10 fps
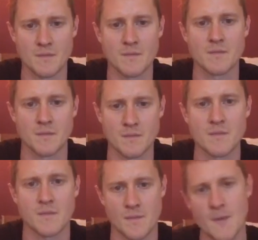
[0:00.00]

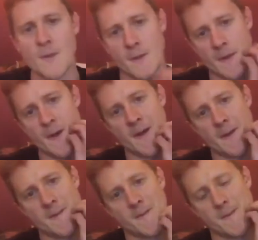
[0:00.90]

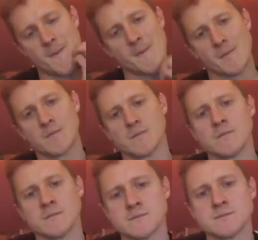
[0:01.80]

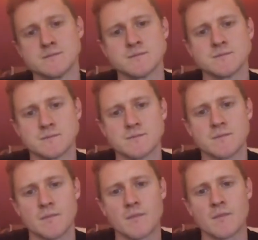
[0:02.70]

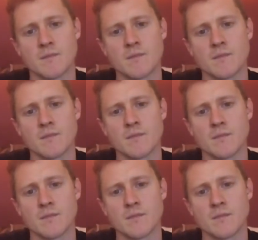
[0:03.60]

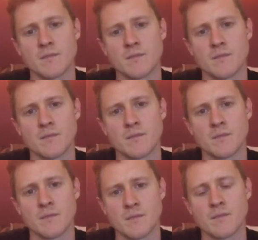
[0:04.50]

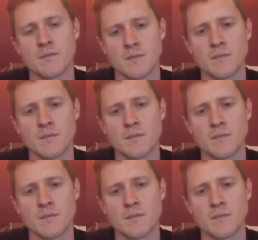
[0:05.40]
This person isn't speaking.